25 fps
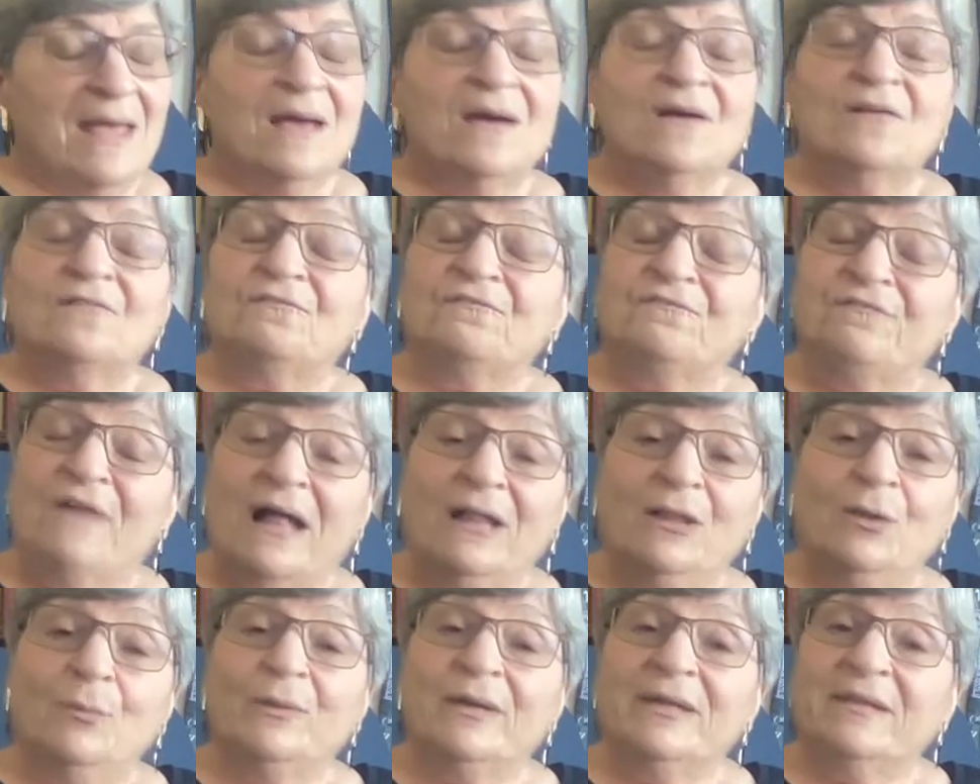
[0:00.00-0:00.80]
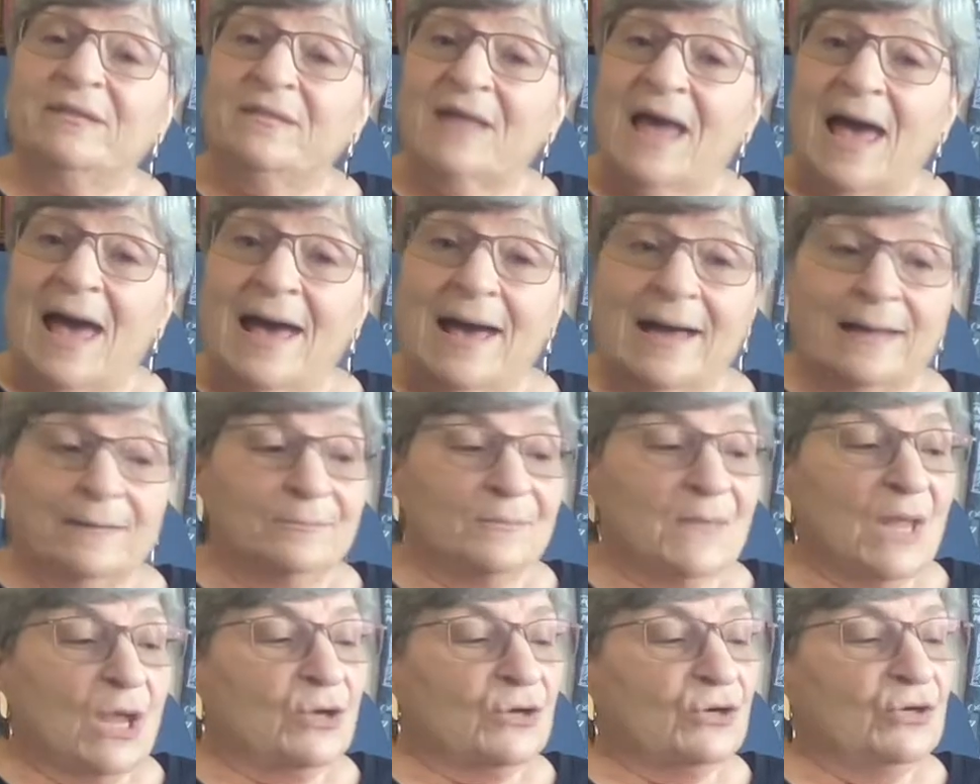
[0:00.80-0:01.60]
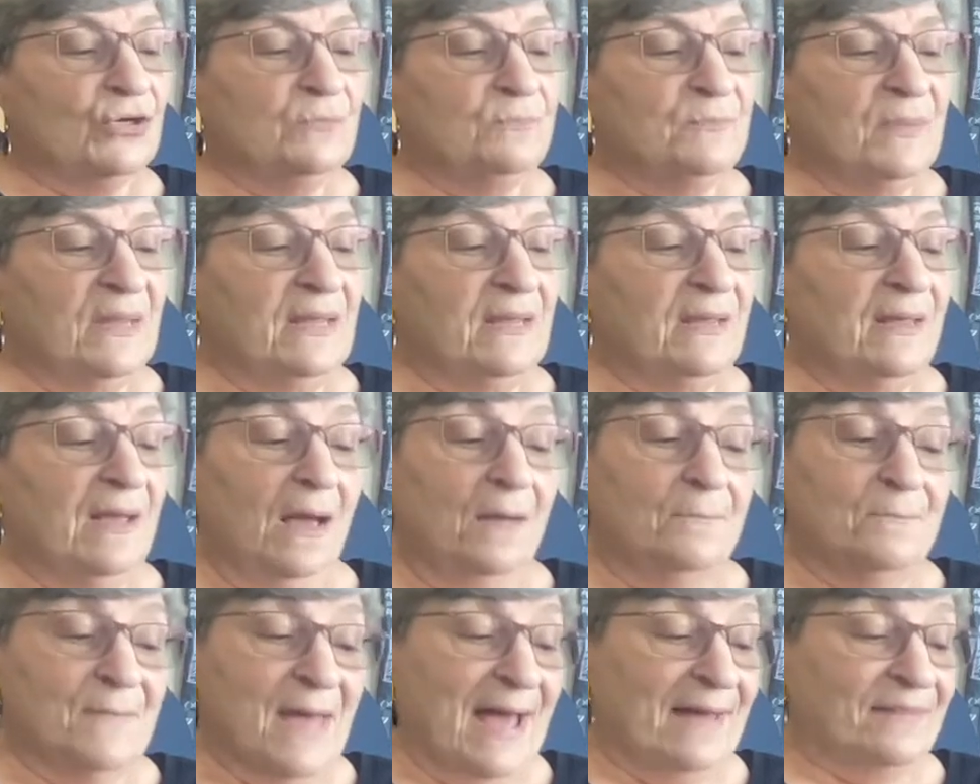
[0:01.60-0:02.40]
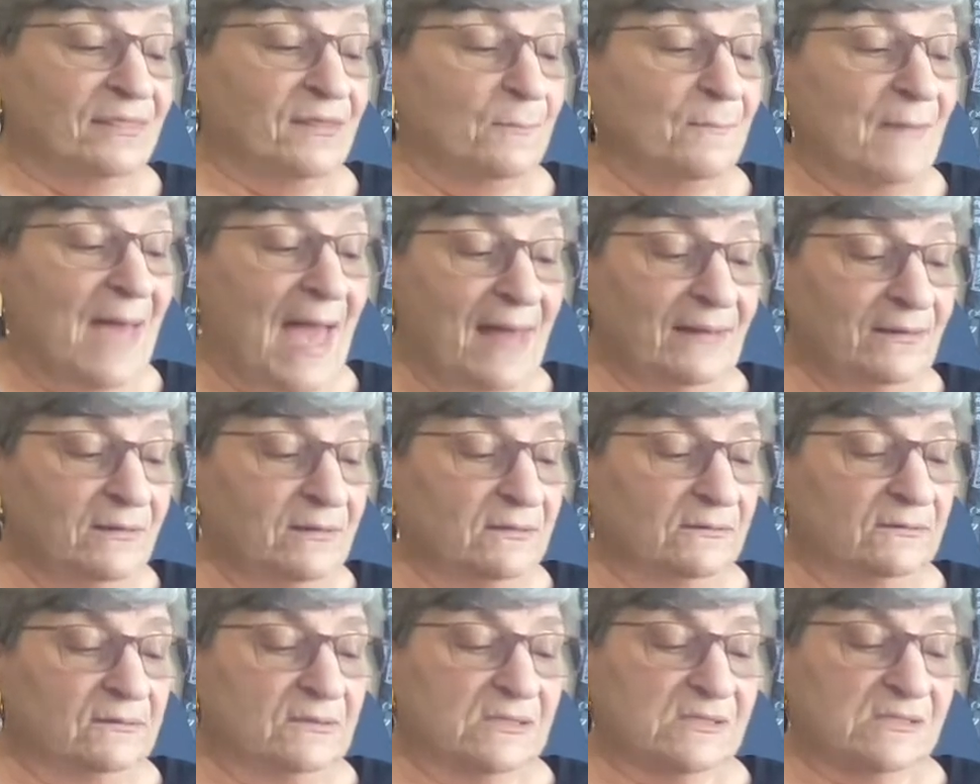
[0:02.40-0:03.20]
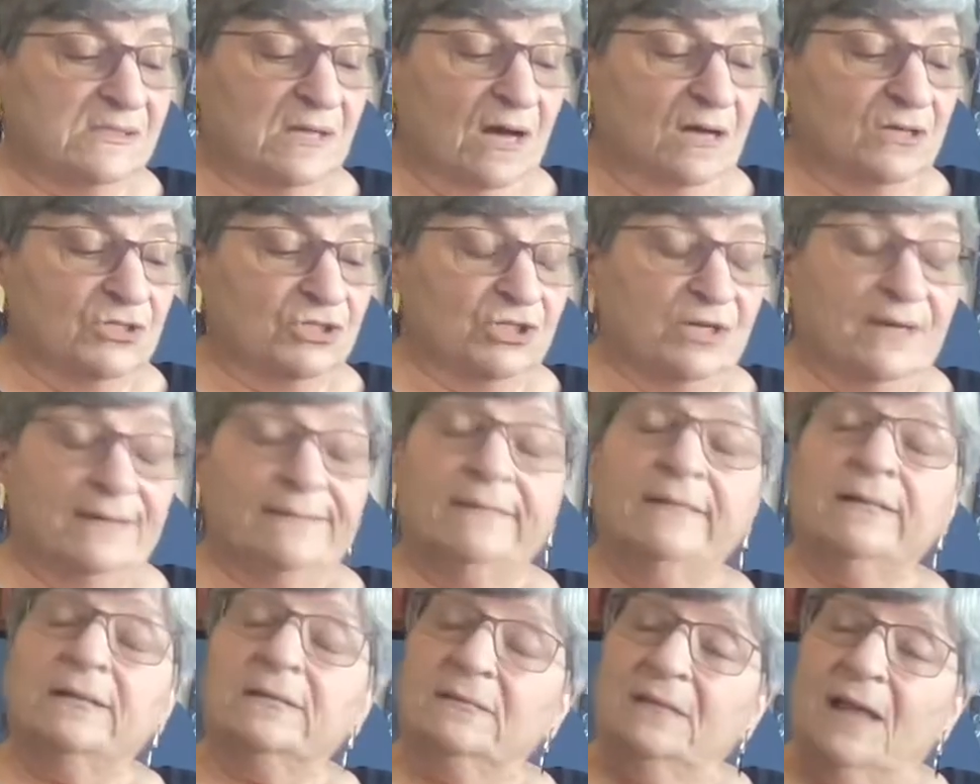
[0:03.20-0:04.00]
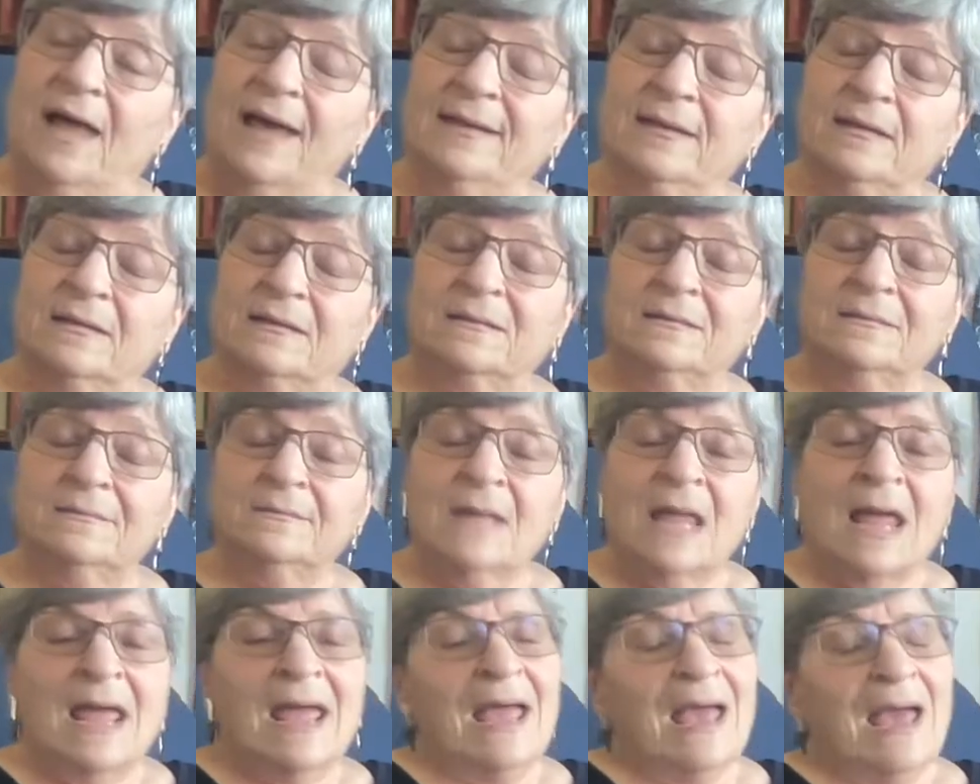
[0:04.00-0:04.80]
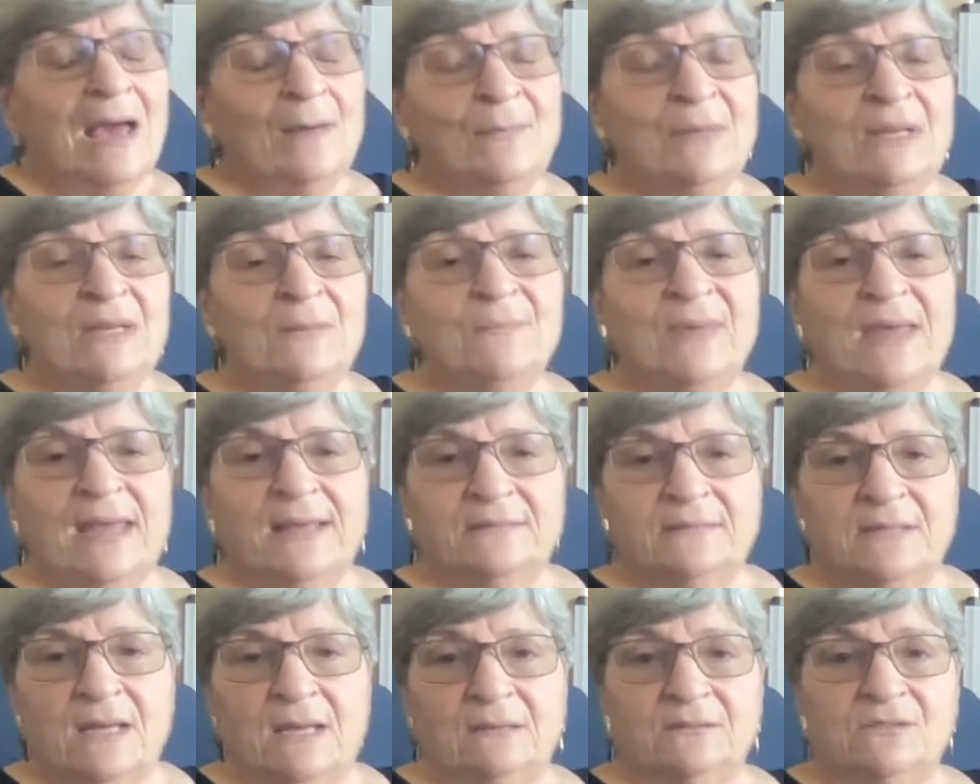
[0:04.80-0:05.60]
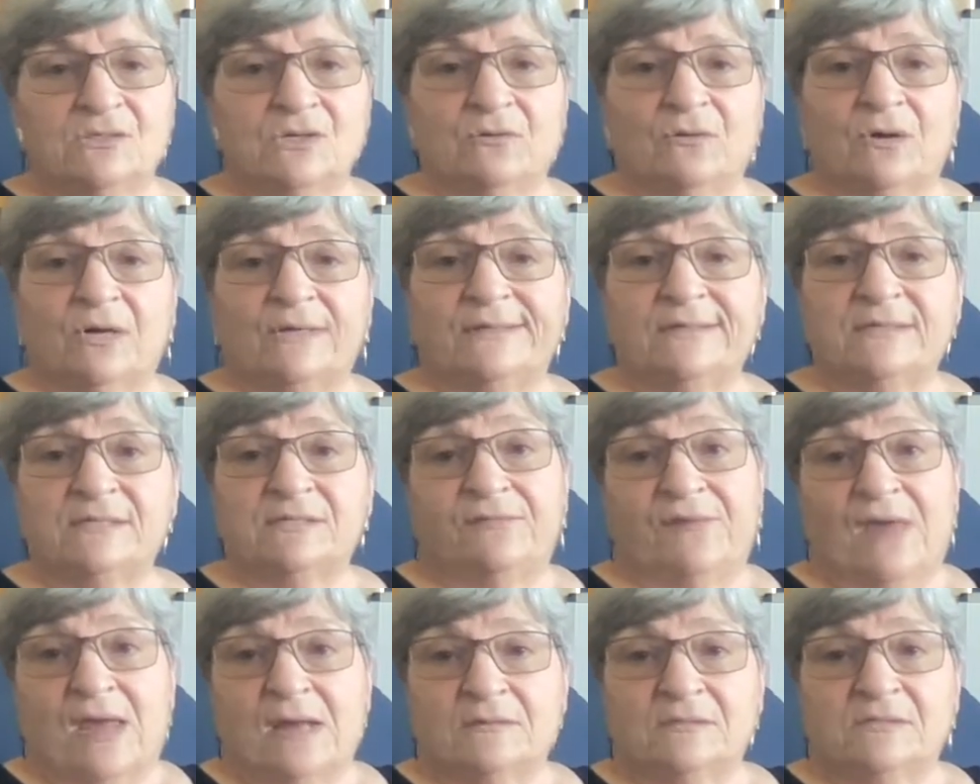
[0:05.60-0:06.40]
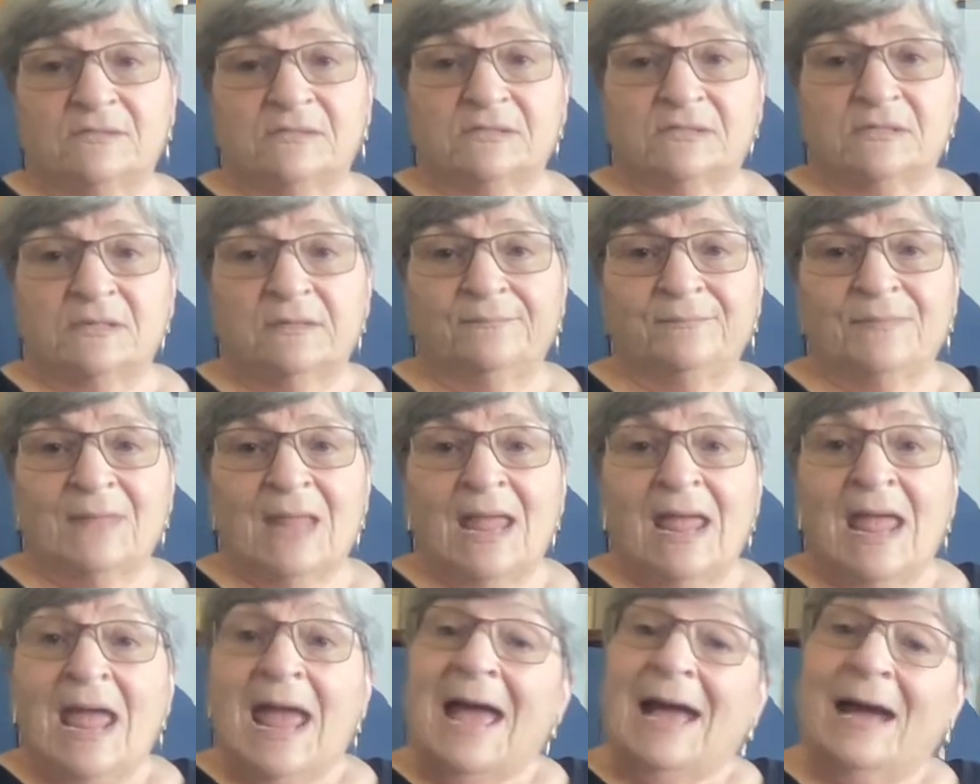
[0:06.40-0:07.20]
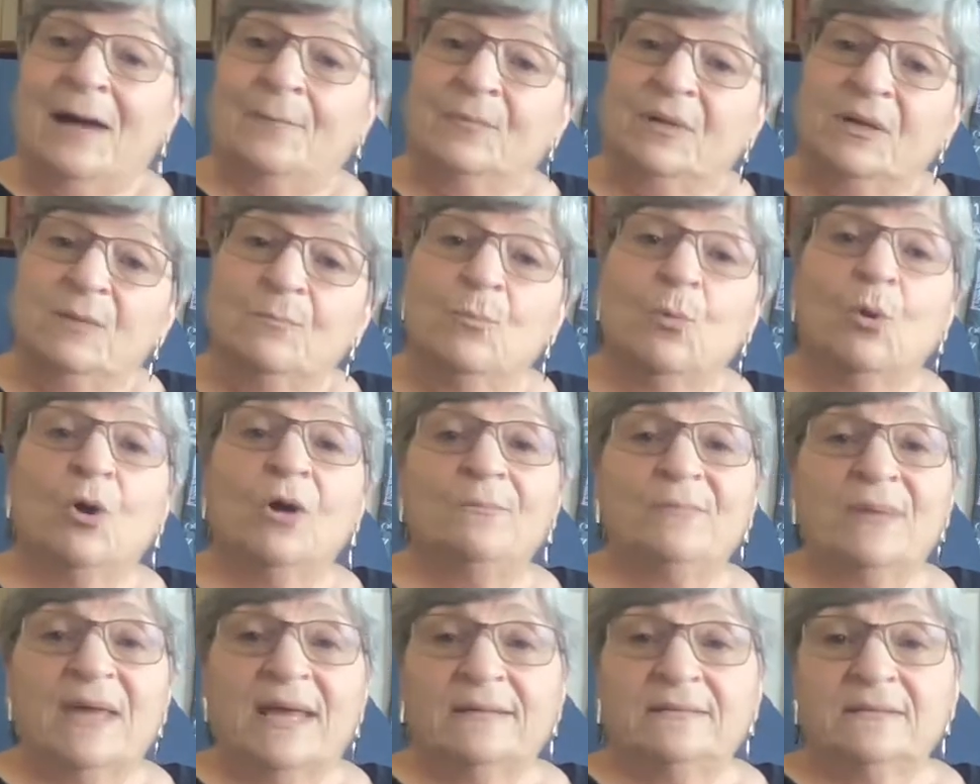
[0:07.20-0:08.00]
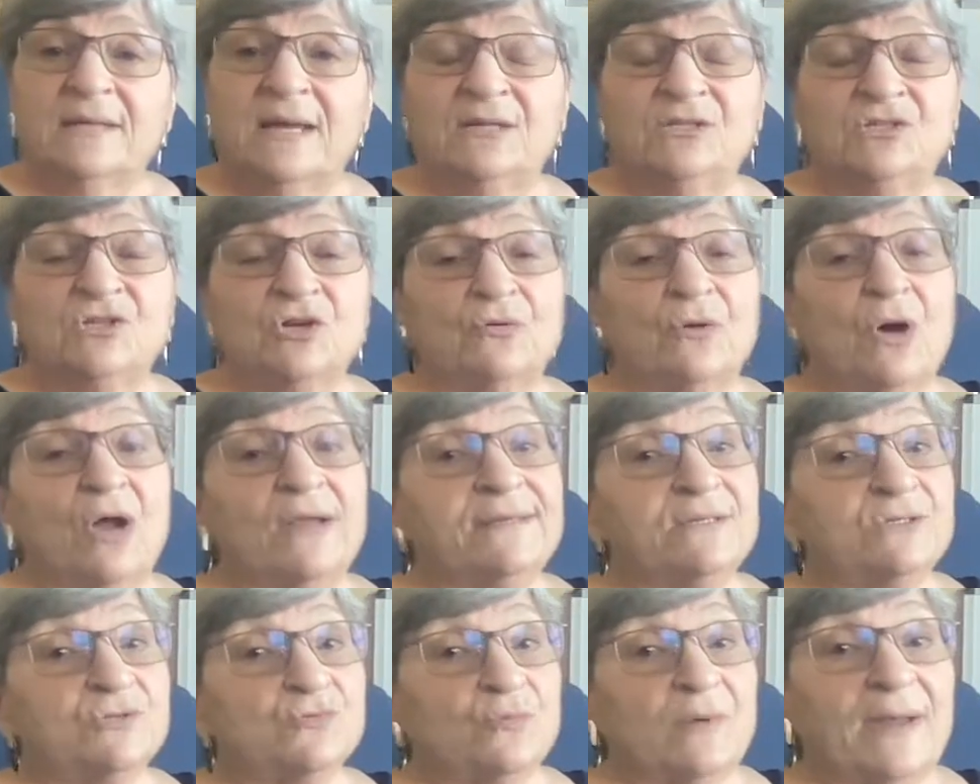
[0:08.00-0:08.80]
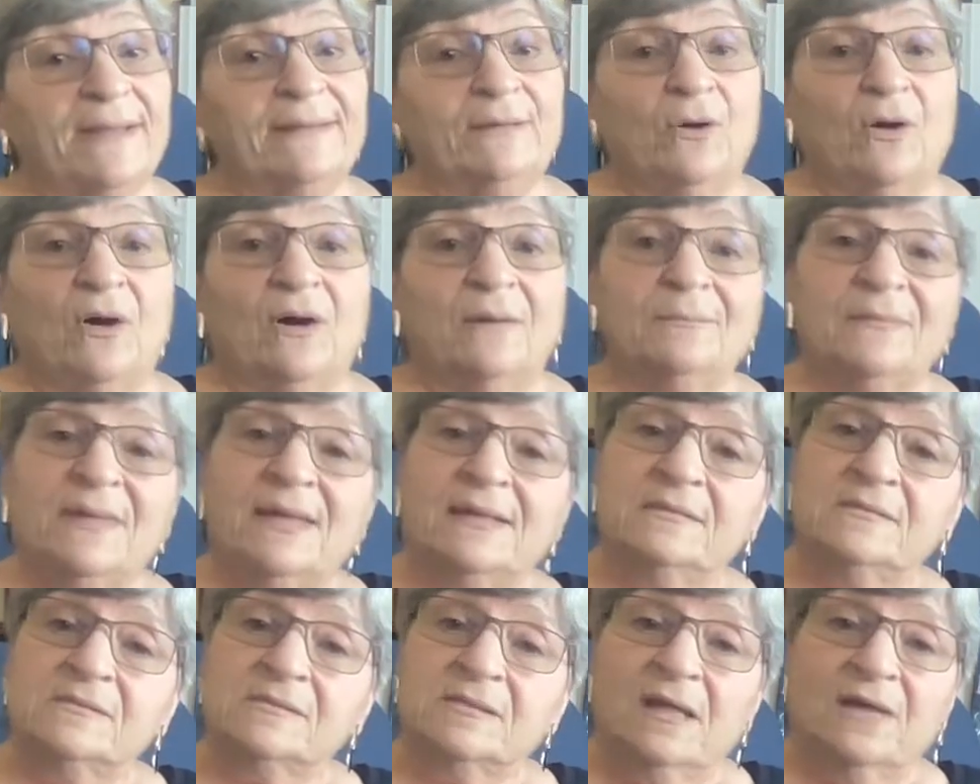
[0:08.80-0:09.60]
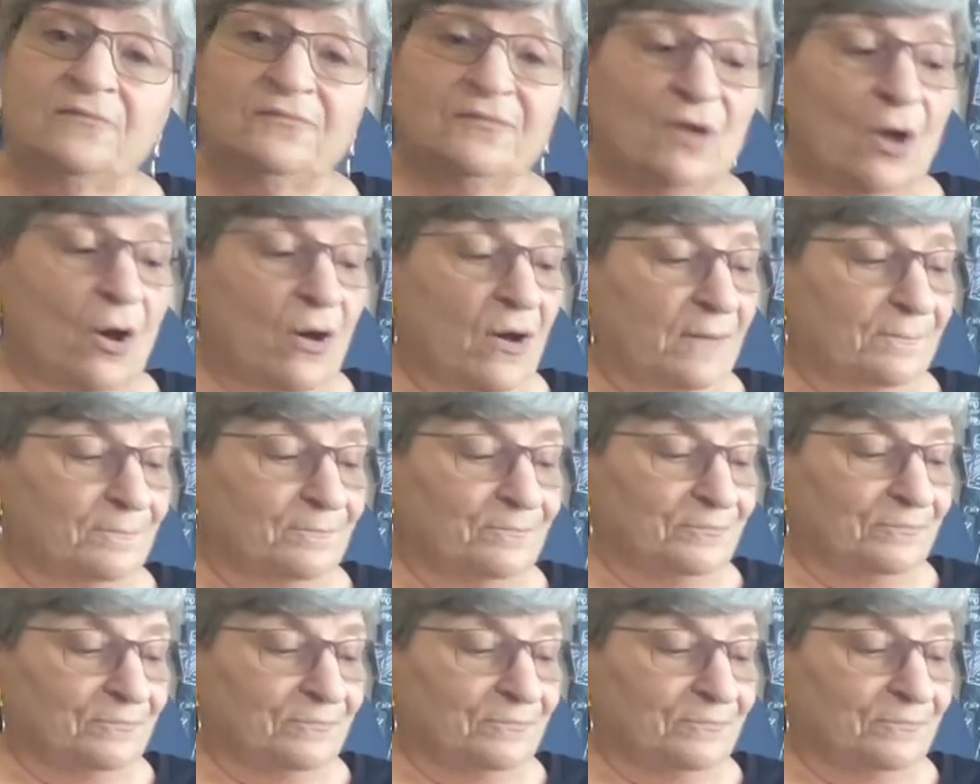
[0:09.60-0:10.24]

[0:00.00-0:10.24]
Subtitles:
Following that could be a mathematical discussion like, how many Band-Aids are on his face? How many more Band-Aids are on his right arm than his left arm?